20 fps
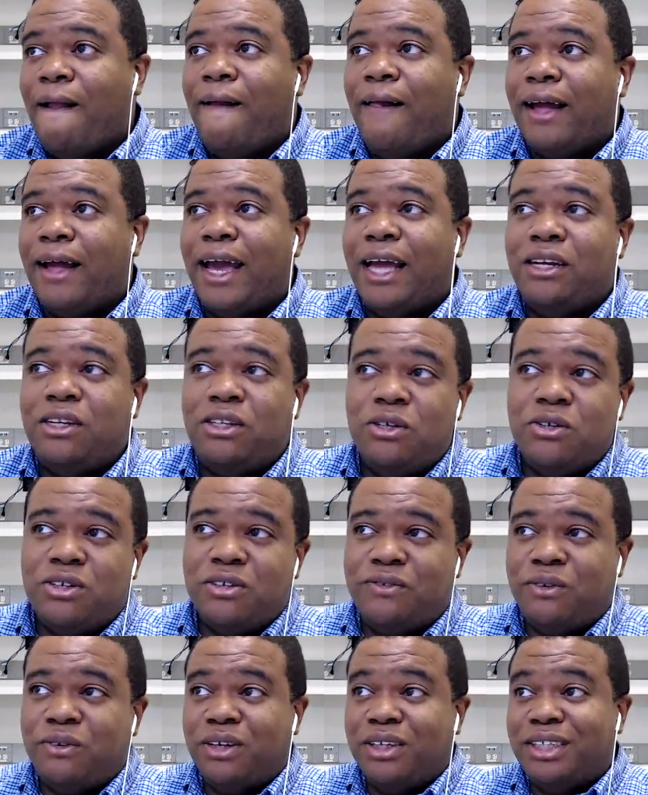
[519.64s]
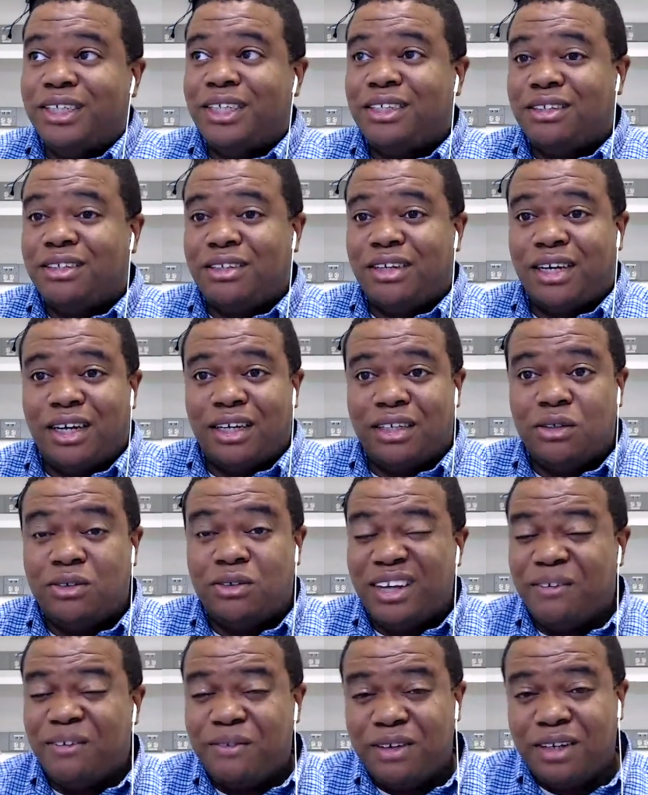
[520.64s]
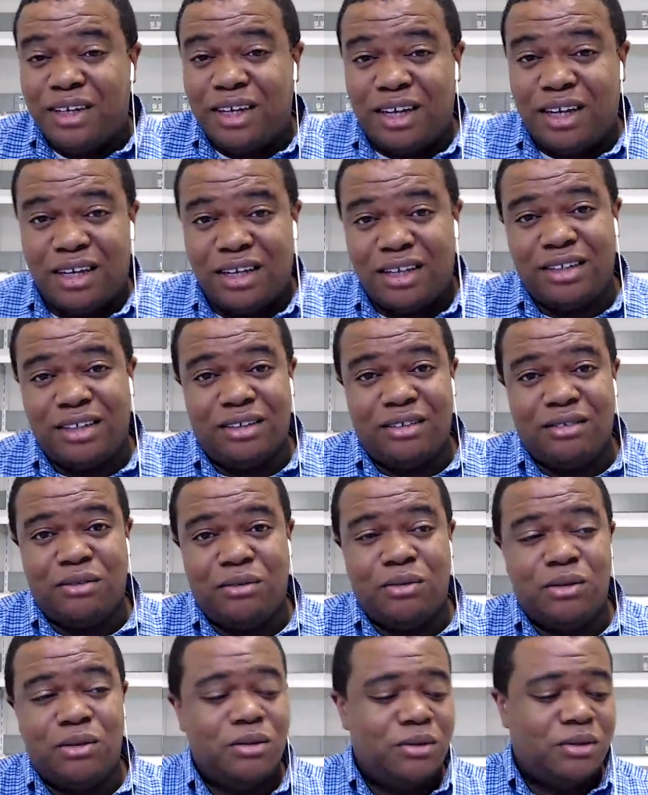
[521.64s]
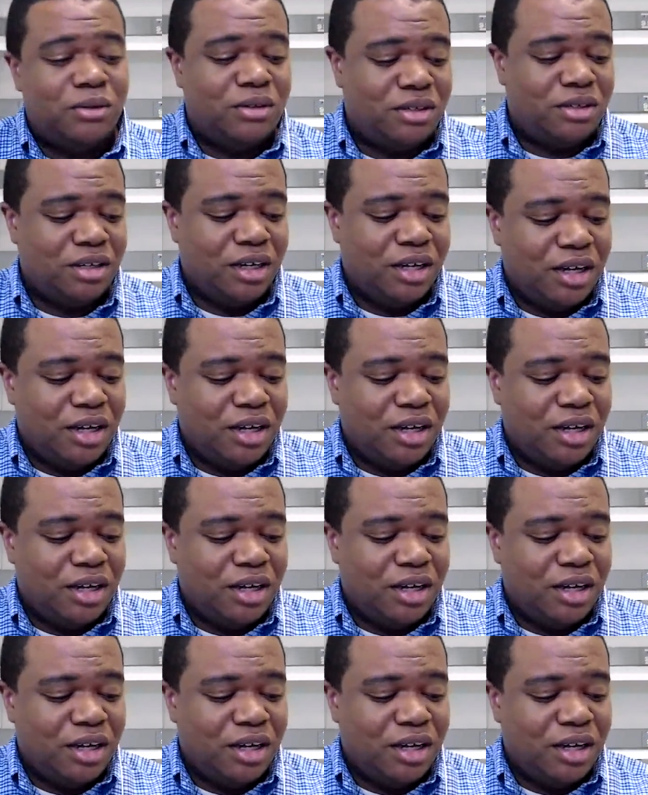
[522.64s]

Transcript: Can you use it for a niche site? You definitely can, Rose,